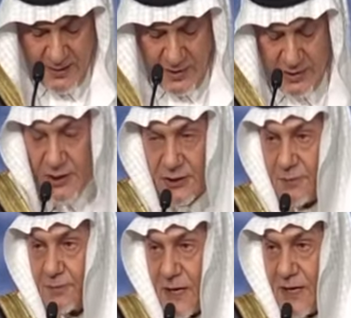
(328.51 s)
the
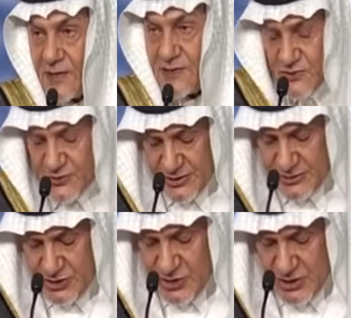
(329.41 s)
kingdom plays a
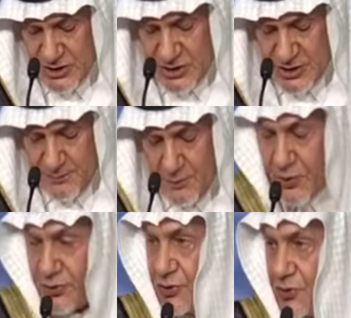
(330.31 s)
strategically
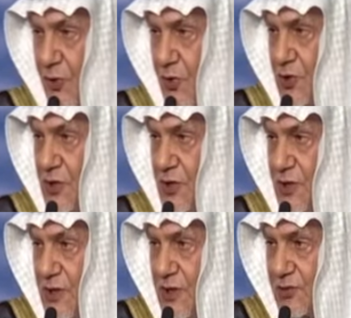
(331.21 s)
important role
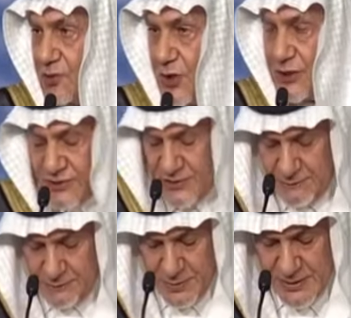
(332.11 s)
to
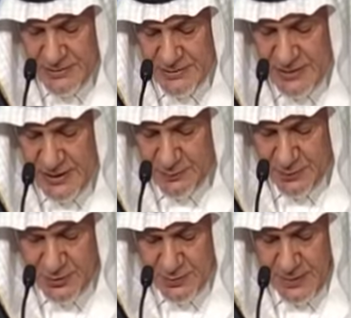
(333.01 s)
achieve peace and
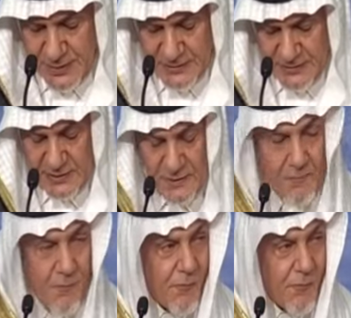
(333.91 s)
prosperity